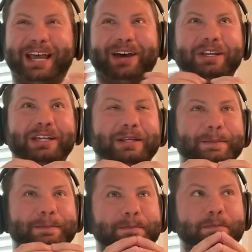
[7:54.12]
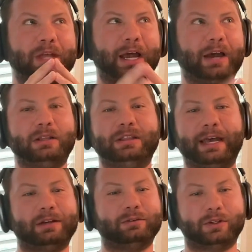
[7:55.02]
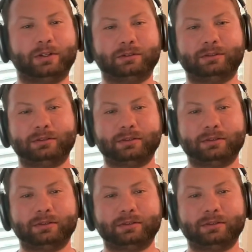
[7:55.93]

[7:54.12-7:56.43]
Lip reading: How did that evolve?